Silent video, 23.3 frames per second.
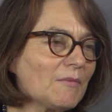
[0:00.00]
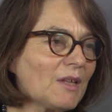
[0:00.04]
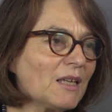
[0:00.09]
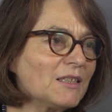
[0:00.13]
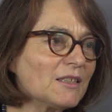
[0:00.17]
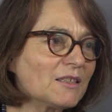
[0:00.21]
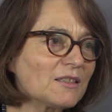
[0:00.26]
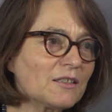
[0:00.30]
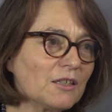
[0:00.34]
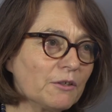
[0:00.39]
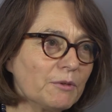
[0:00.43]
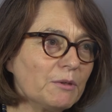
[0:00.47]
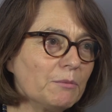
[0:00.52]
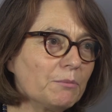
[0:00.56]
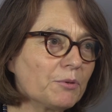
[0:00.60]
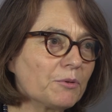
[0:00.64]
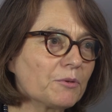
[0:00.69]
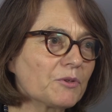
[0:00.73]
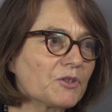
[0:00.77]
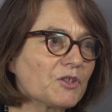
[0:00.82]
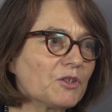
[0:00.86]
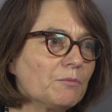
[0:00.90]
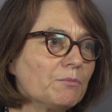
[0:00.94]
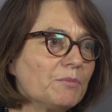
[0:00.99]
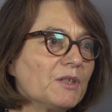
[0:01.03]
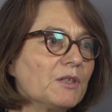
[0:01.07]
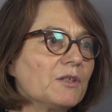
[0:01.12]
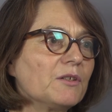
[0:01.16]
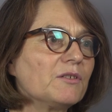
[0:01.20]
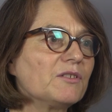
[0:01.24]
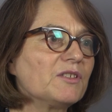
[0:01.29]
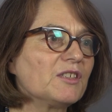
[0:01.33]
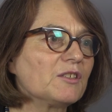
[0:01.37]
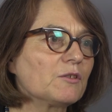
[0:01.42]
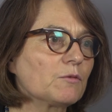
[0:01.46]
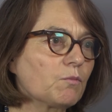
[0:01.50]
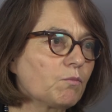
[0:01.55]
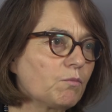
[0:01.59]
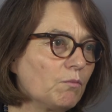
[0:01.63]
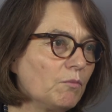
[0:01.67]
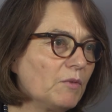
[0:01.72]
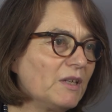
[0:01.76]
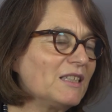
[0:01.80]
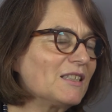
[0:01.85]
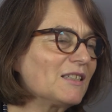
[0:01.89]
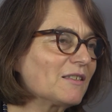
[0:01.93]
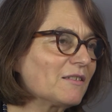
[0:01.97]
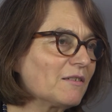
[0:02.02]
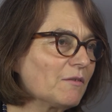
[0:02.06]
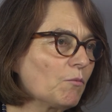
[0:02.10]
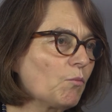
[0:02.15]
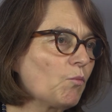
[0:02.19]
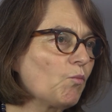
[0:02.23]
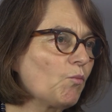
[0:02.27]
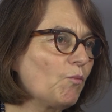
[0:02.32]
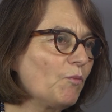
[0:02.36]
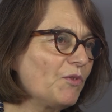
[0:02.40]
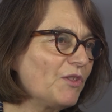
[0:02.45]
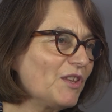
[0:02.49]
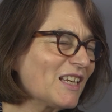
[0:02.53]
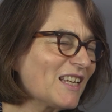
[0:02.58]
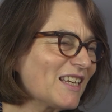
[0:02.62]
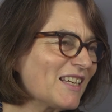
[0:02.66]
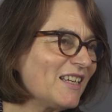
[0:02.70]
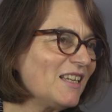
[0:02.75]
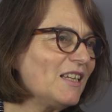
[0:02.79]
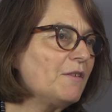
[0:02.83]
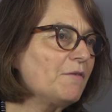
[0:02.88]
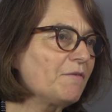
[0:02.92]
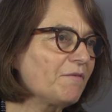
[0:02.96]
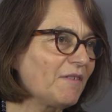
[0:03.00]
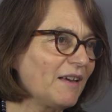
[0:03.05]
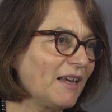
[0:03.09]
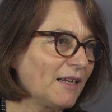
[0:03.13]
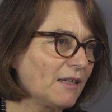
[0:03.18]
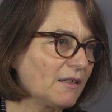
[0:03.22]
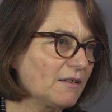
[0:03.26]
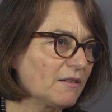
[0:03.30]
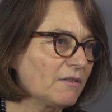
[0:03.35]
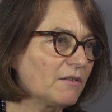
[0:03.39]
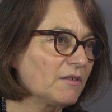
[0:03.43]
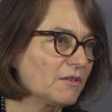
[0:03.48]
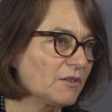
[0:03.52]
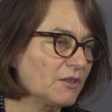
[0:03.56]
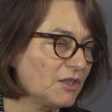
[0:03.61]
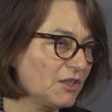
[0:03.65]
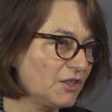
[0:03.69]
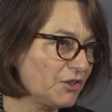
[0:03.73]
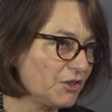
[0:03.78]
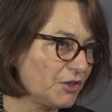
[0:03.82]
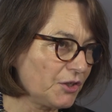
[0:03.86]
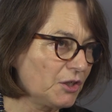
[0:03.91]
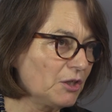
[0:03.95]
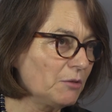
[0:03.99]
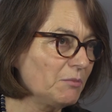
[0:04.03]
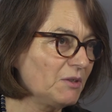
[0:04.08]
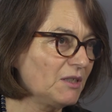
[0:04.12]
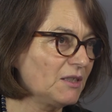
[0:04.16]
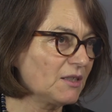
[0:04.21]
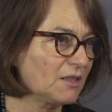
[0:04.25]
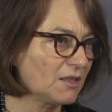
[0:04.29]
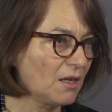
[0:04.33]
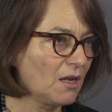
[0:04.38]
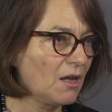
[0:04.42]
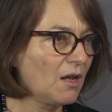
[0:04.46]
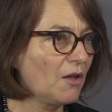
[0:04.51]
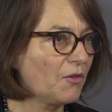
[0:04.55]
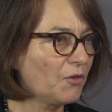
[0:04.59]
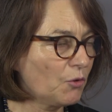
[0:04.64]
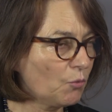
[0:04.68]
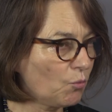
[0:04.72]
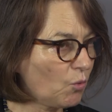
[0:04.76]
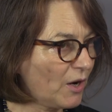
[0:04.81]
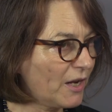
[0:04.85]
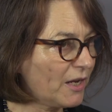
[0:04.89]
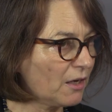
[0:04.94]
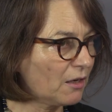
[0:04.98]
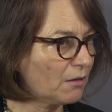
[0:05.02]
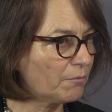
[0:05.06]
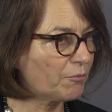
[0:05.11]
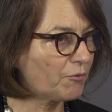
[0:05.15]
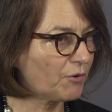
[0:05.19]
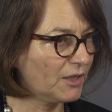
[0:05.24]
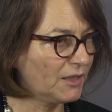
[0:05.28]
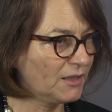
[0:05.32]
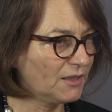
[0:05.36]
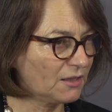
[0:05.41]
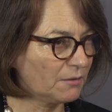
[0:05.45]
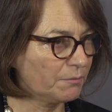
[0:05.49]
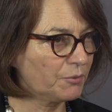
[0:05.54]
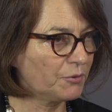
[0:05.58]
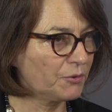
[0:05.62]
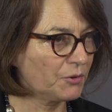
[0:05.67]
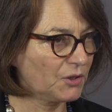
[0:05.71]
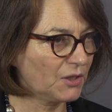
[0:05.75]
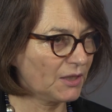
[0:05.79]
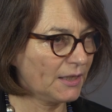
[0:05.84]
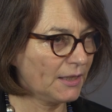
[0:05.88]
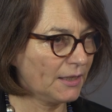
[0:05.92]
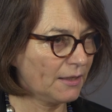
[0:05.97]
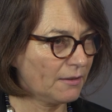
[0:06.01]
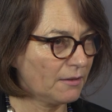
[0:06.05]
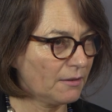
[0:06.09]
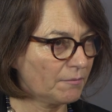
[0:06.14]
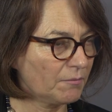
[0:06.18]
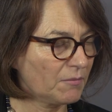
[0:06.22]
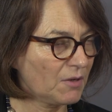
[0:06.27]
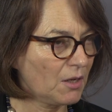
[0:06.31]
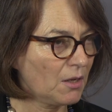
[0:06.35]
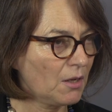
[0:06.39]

It's so important because it's the key factor that determines the way our brains are put together.